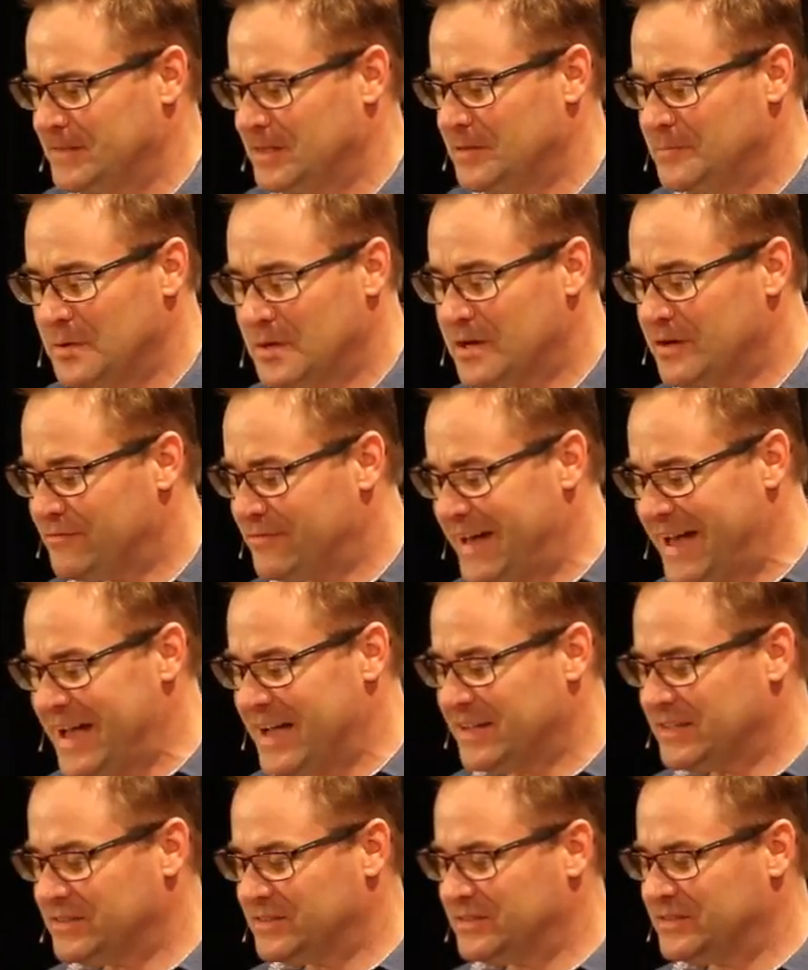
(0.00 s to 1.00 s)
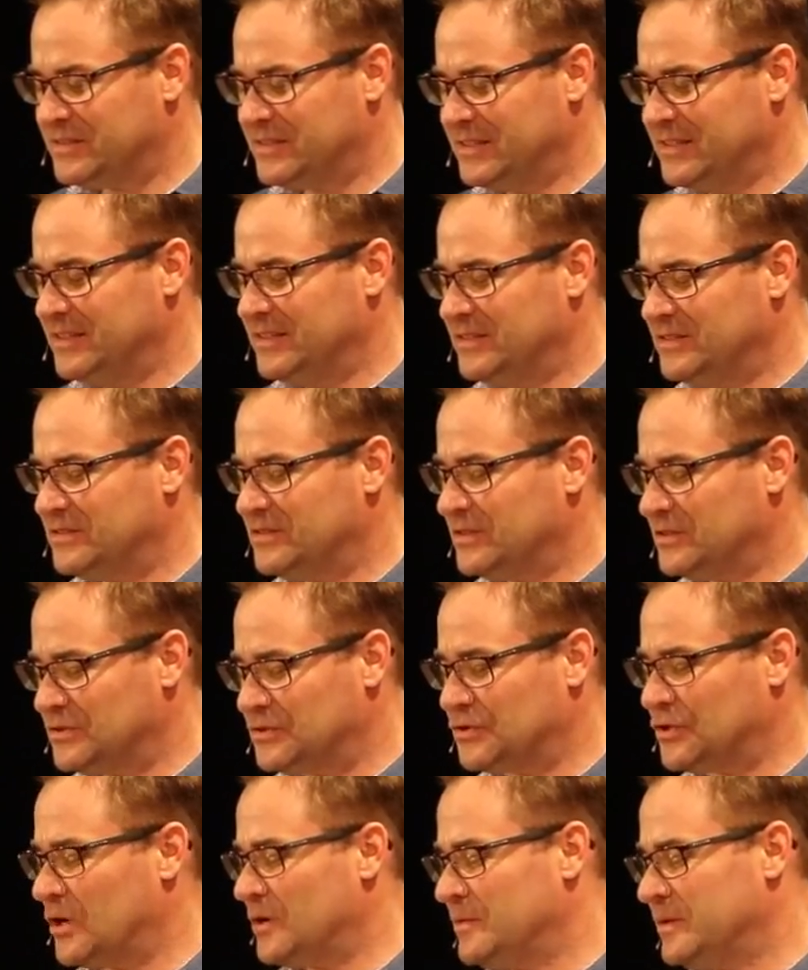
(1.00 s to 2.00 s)
The book of Acts is a
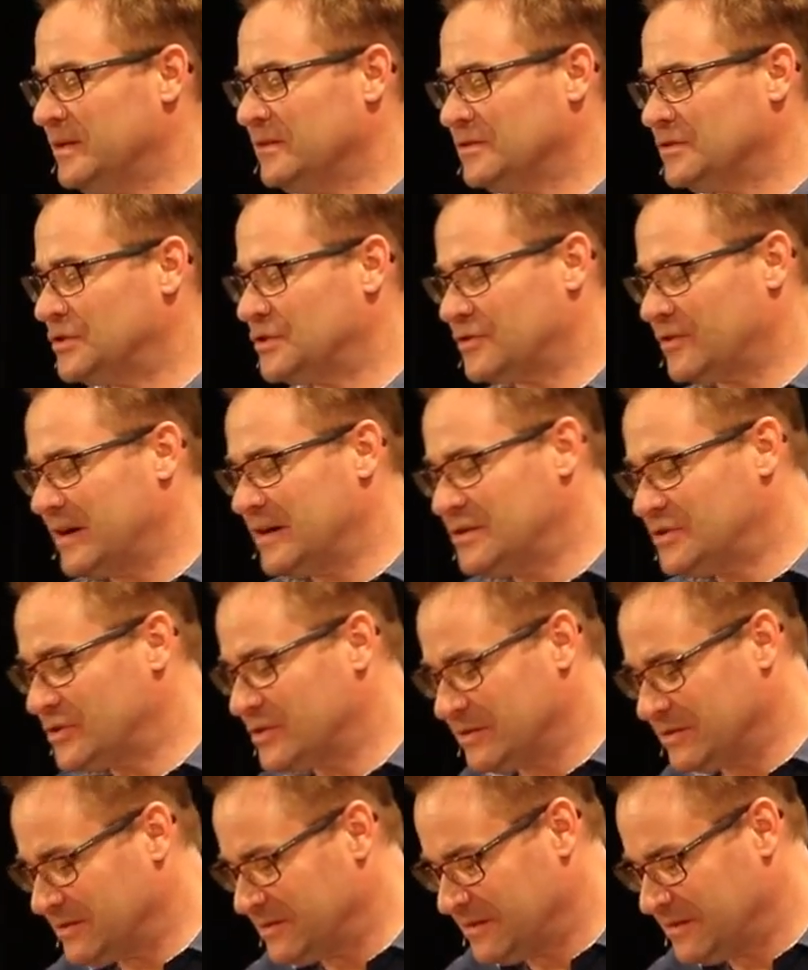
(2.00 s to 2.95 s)
sermon illustration.